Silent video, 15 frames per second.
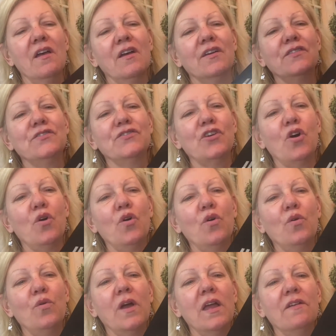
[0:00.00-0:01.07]

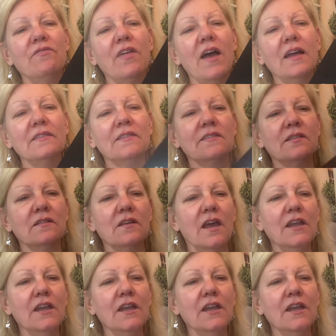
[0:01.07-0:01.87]
So if that's